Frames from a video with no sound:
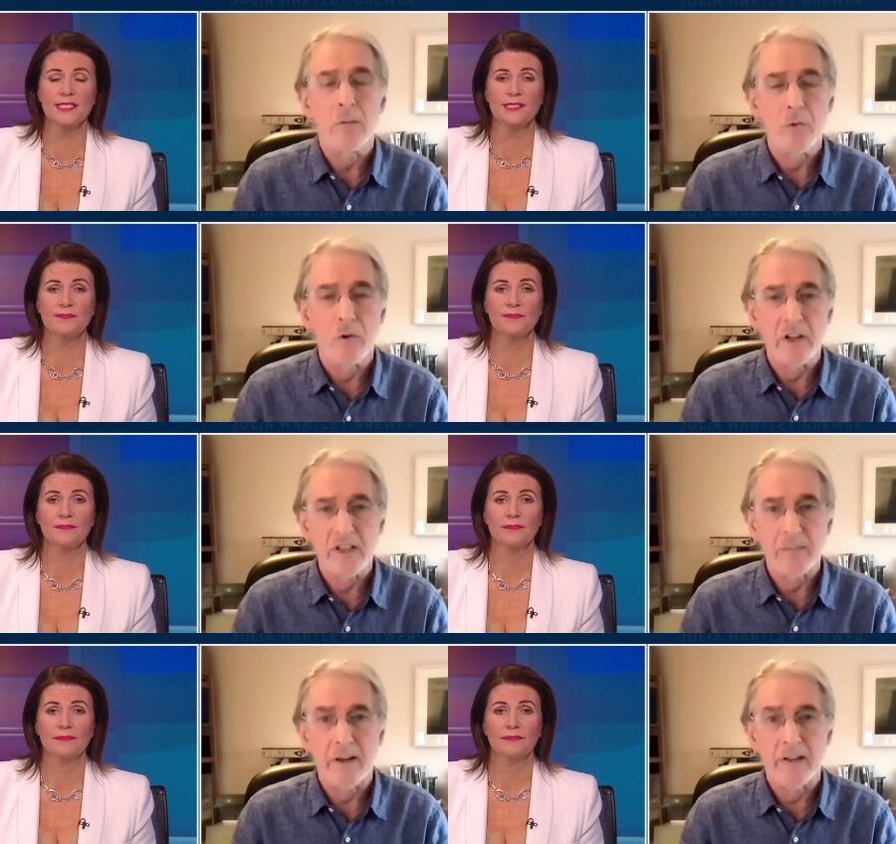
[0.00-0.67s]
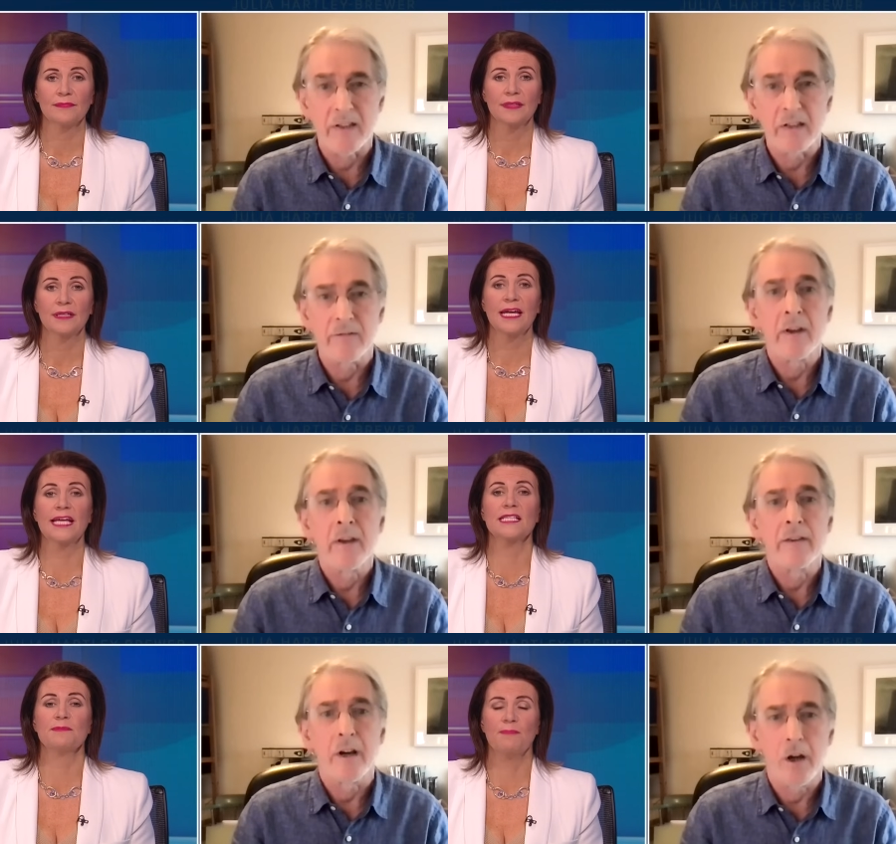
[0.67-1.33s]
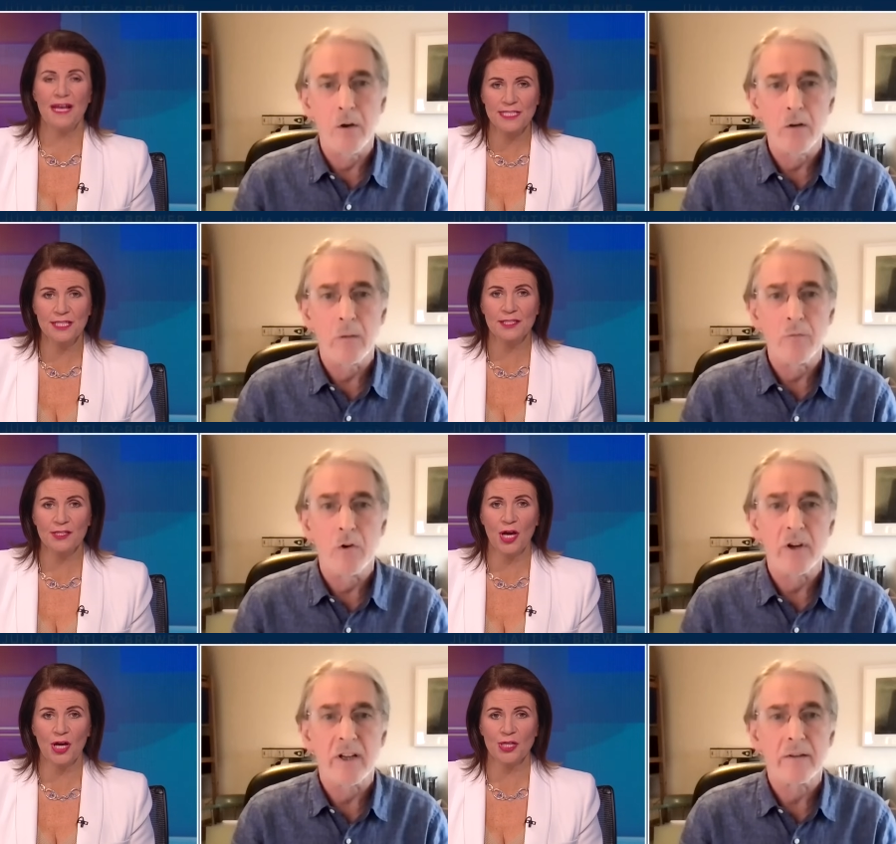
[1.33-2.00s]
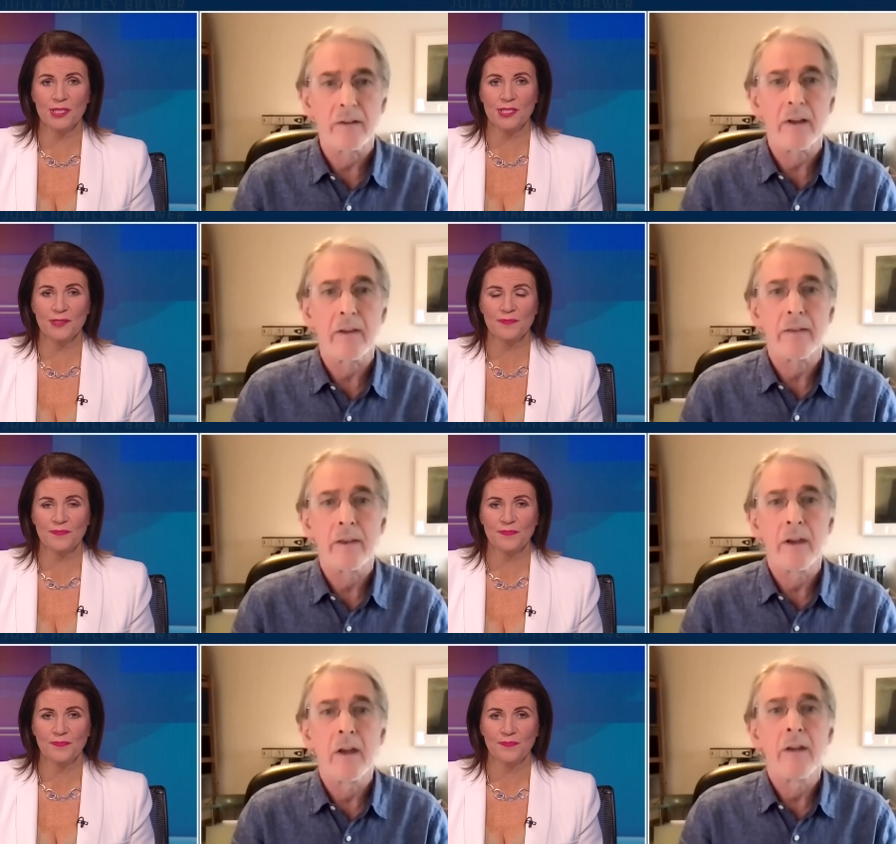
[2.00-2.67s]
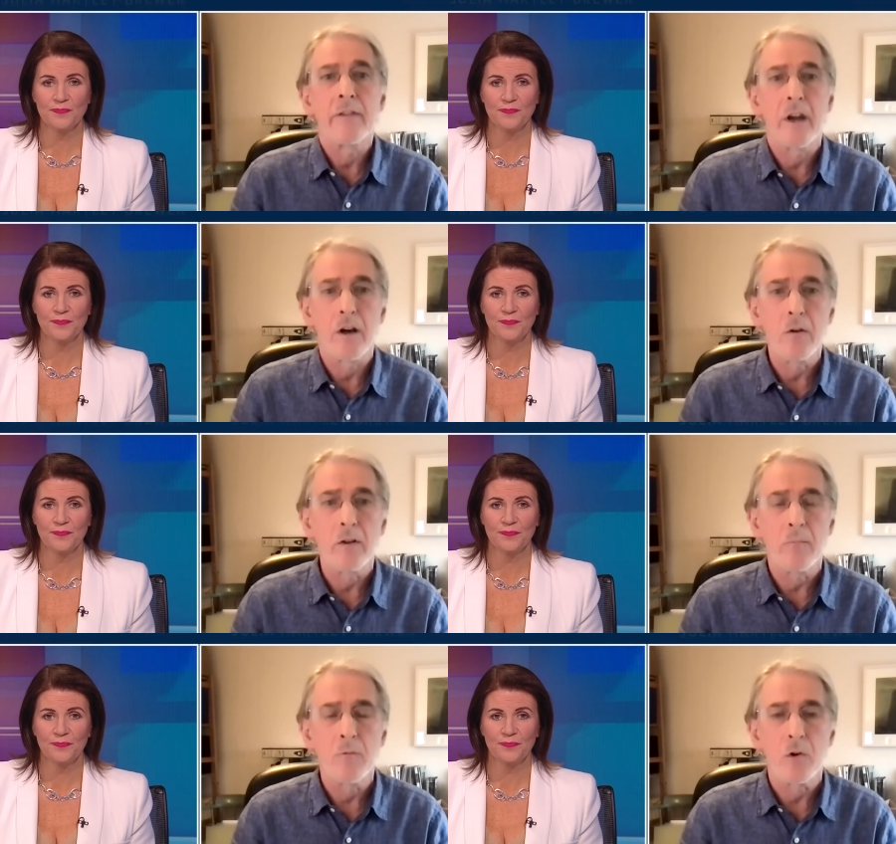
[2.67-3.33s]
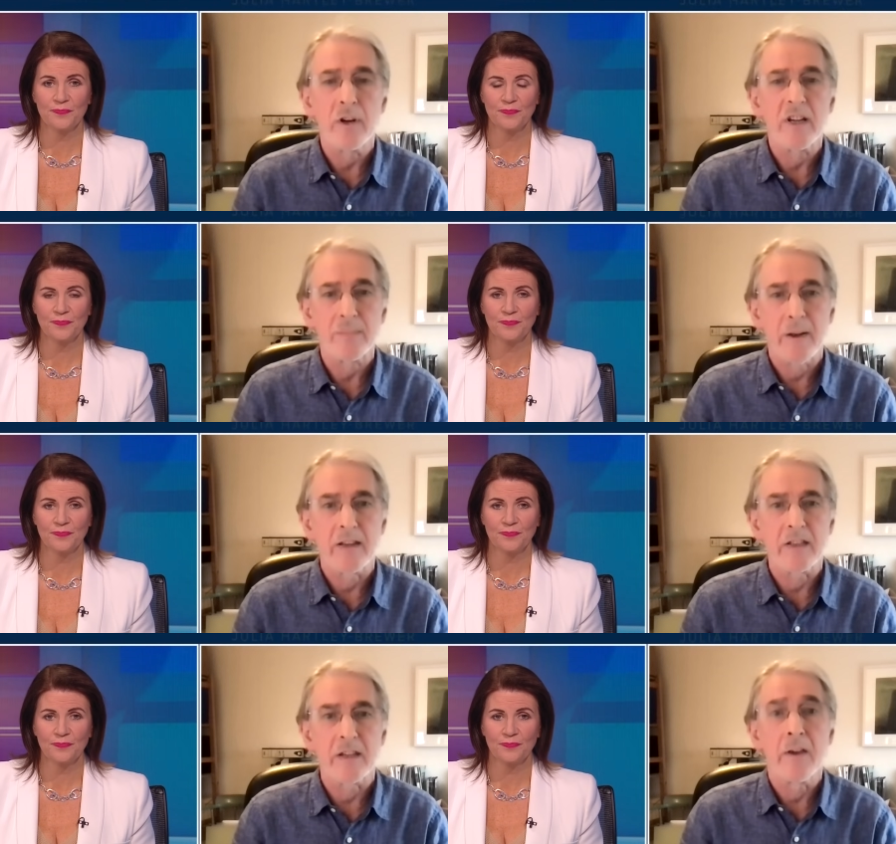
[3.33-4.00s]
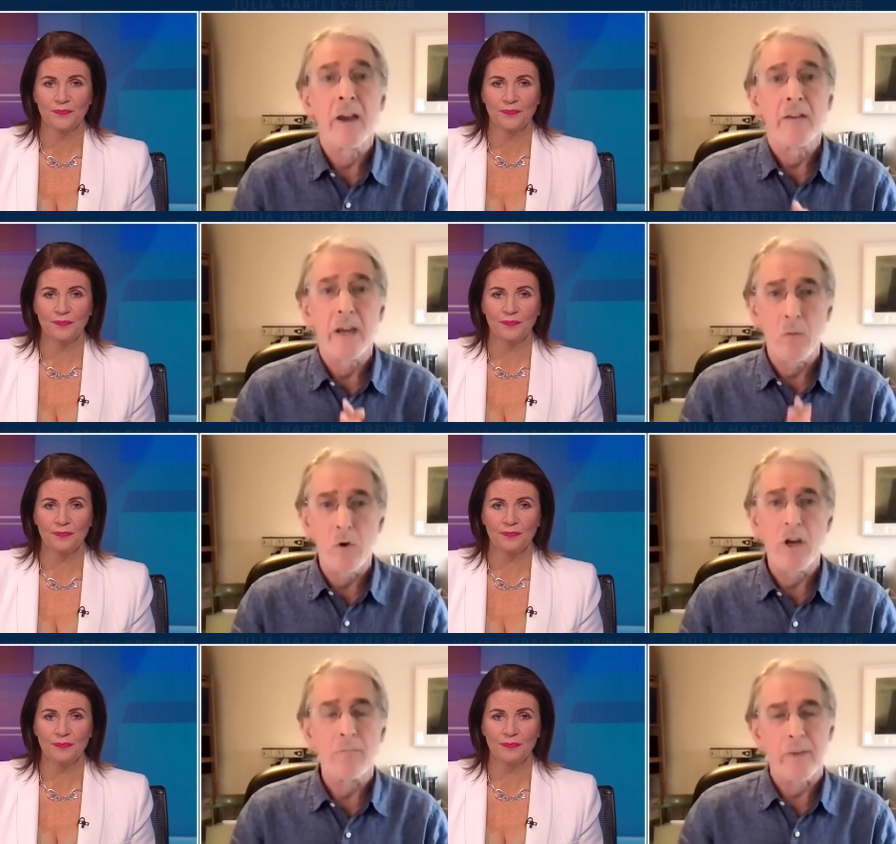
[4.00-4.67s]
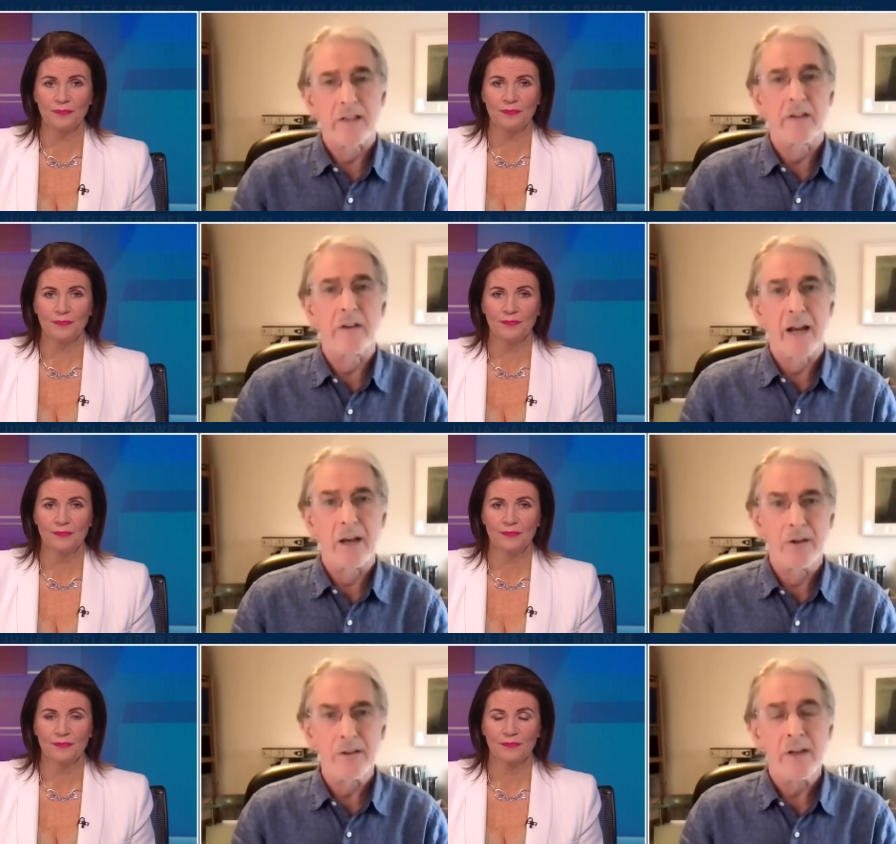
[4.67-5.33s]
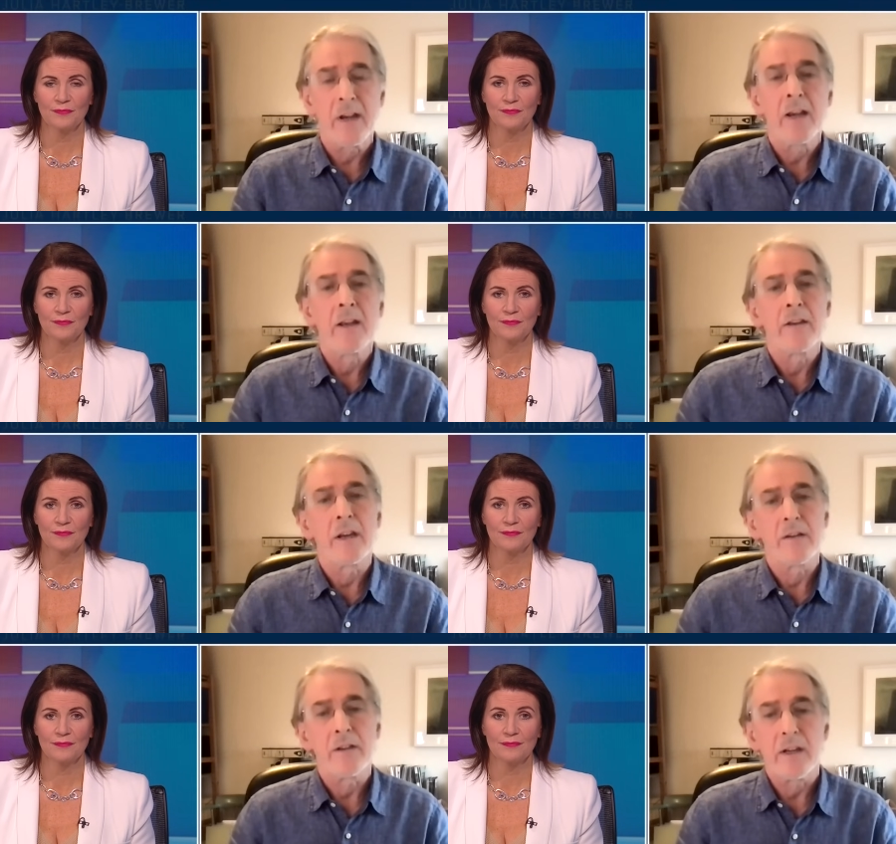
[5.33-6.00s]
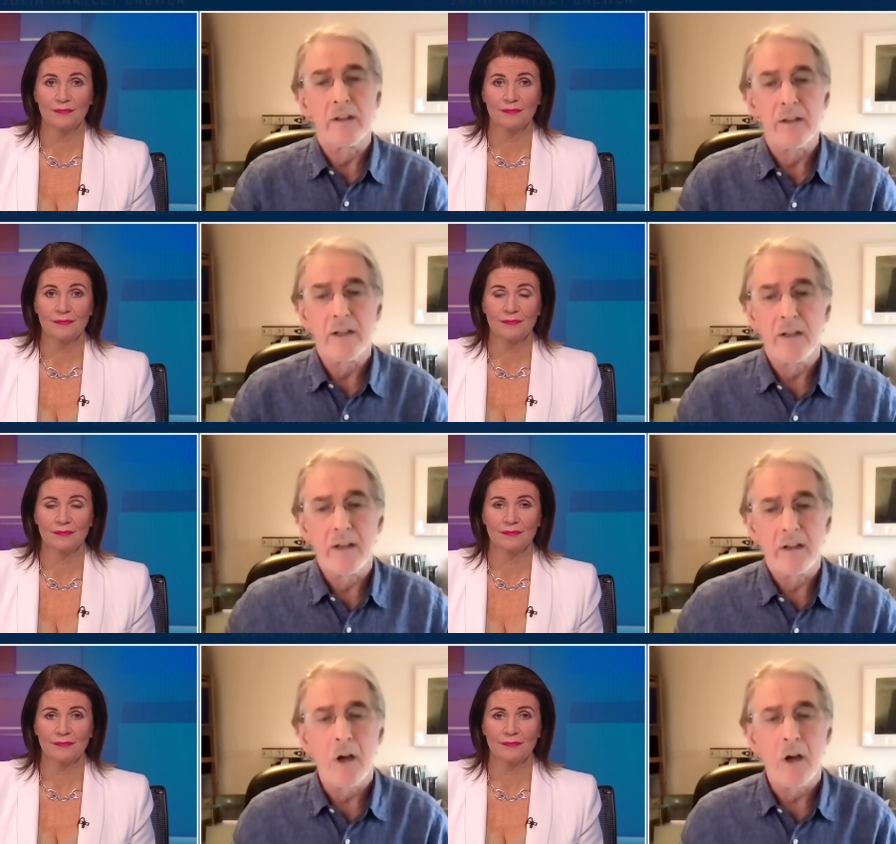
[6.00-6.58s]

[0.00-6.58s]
Speaker 1: lot more expensive. It's they're better than more, ours. They're a whole lot more expensive. They weren't better than ours the, the, the